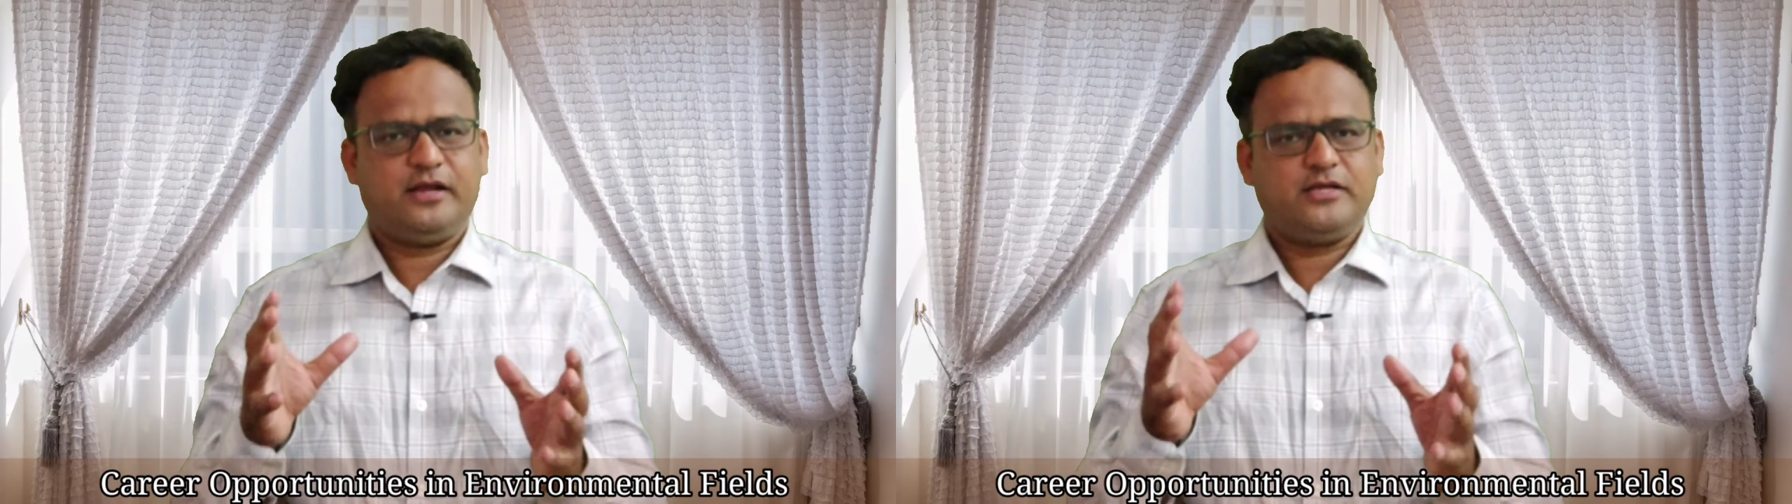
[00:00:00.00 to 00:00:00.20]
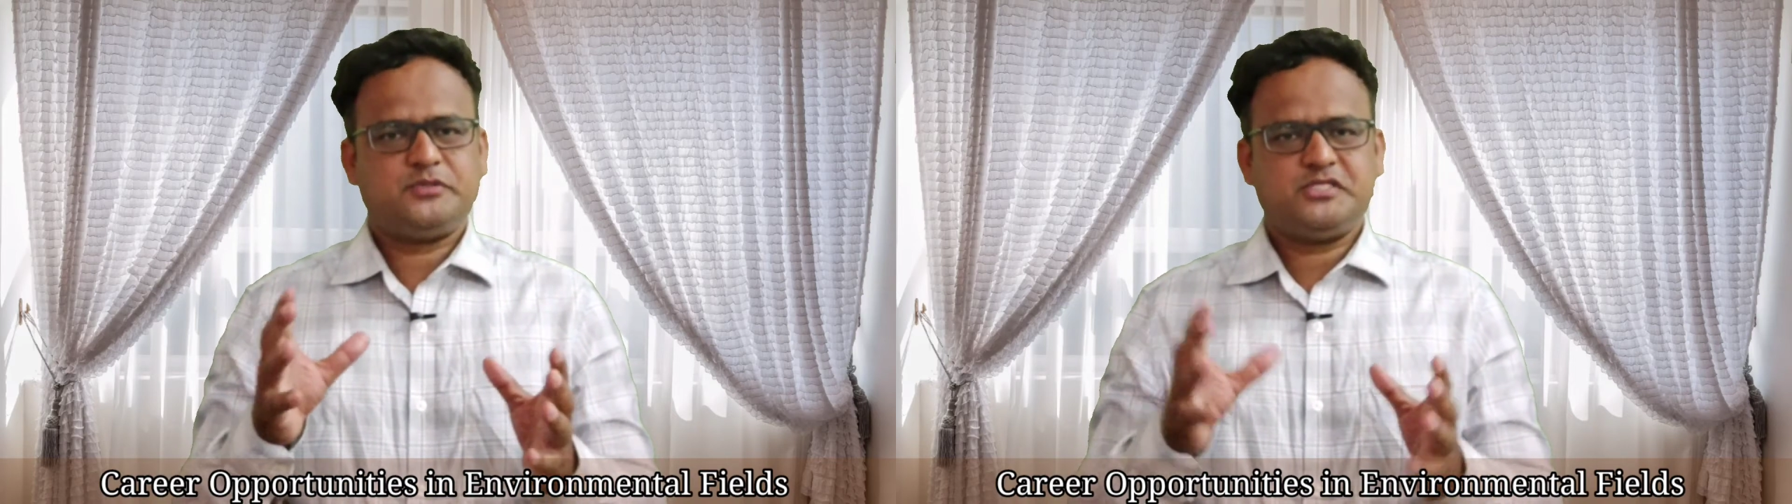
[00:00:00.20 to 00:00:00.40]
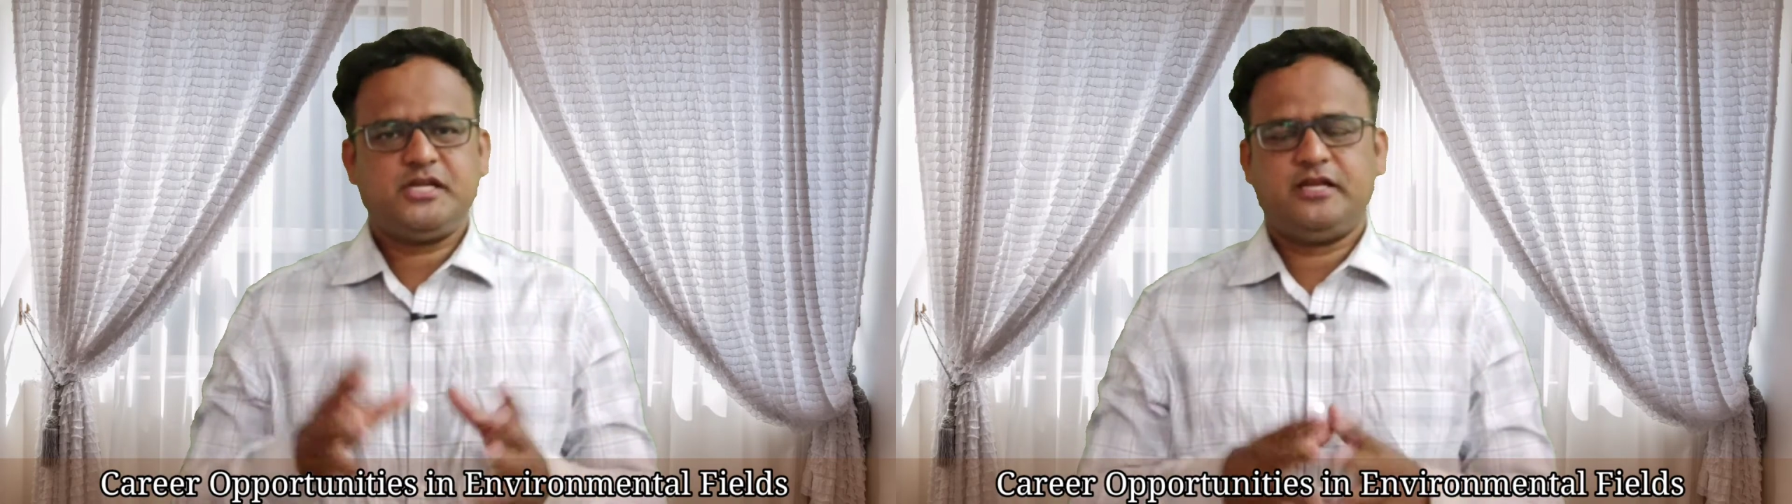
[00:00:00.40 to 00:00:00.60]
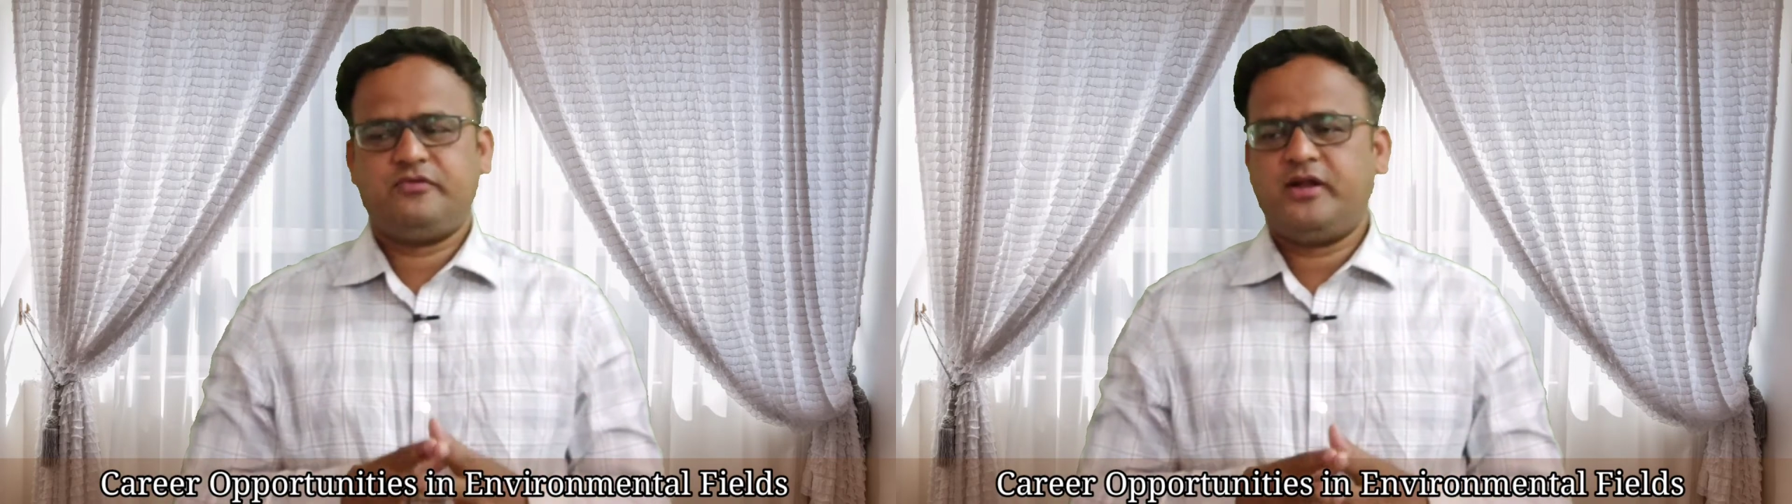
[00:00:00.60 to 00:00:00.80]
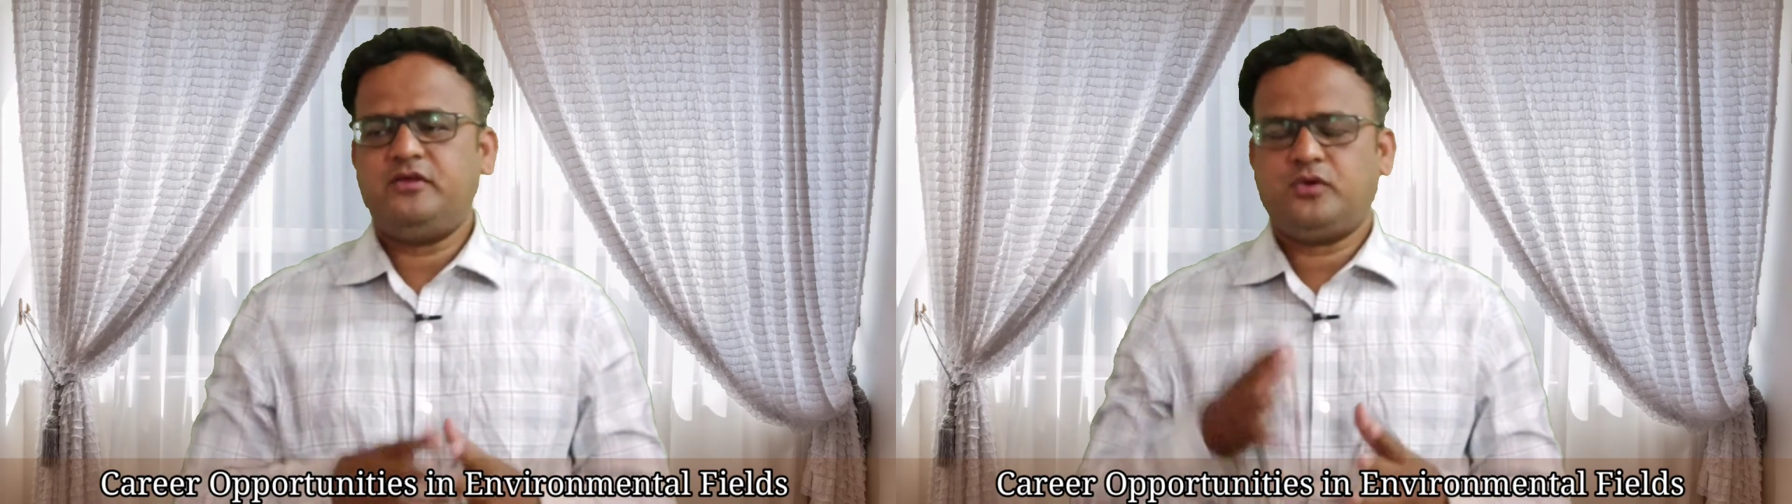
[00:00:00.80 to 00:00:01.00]
the experts are
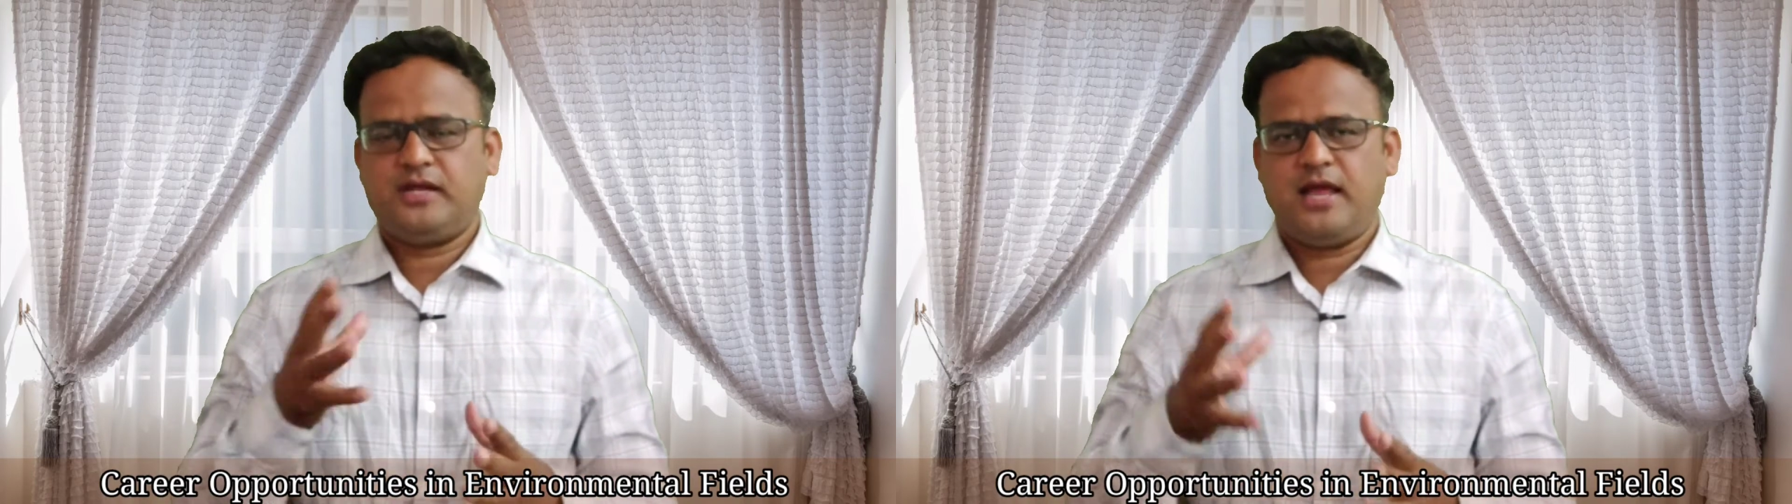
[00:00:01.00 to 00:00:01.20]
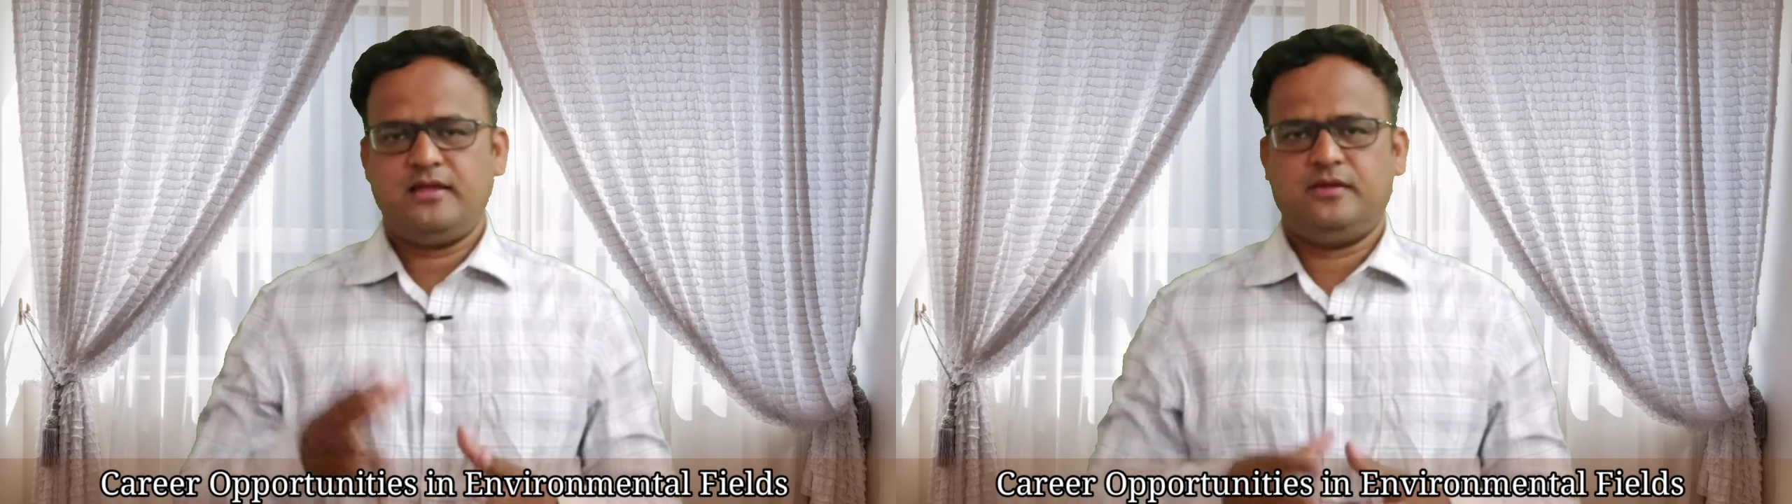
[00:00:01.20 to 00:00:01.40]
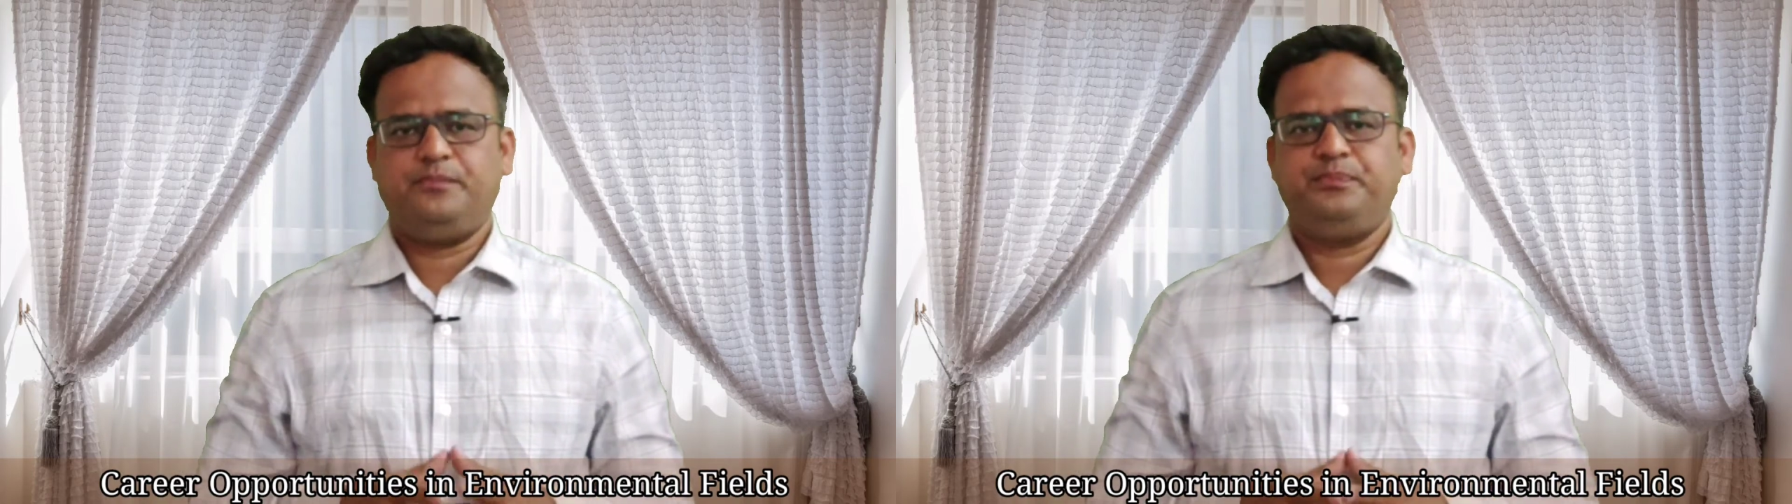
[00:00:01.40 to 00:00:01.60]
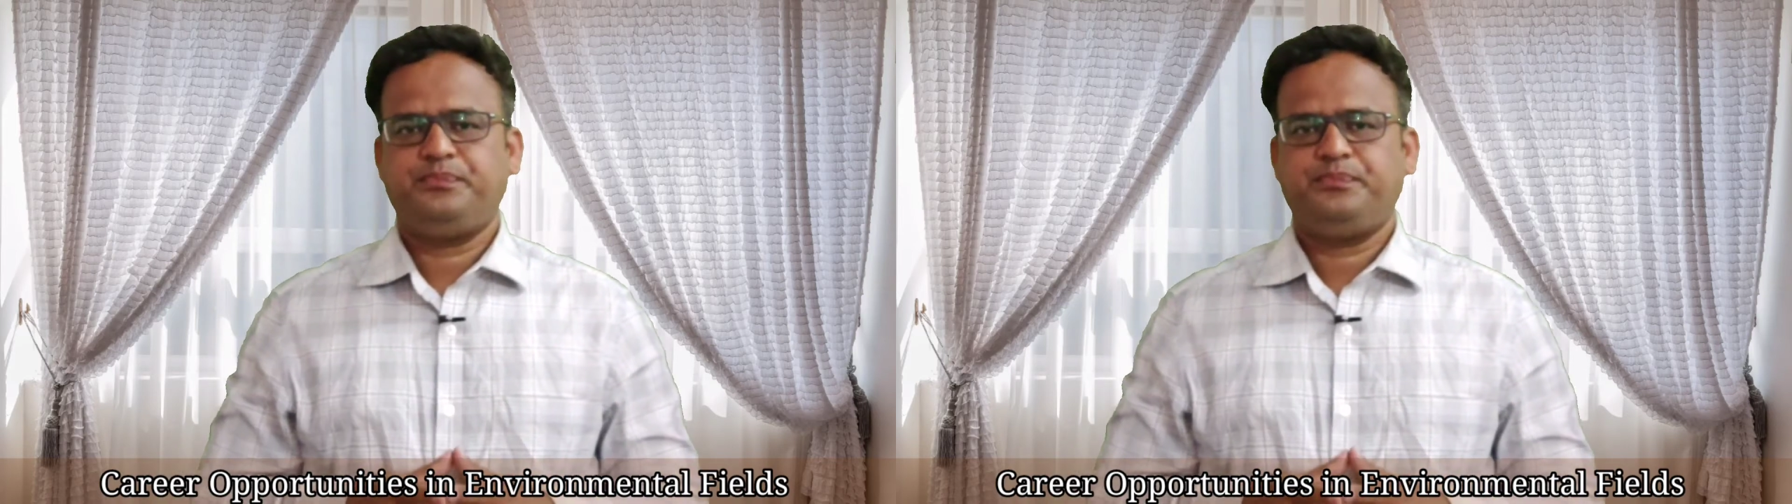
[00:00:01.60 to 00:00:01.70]
required, you can hire.